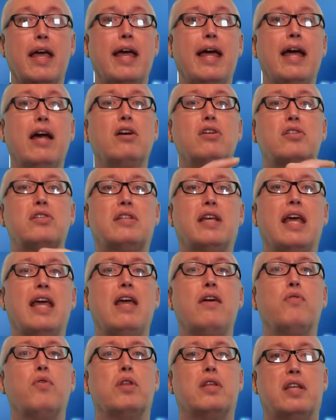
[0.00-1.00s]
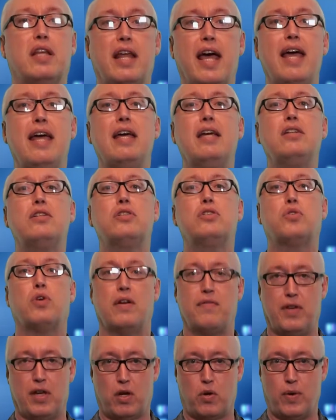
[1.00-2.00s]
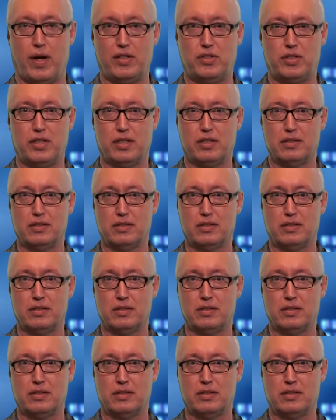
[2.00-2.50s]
Here's Steve with today's trivia question.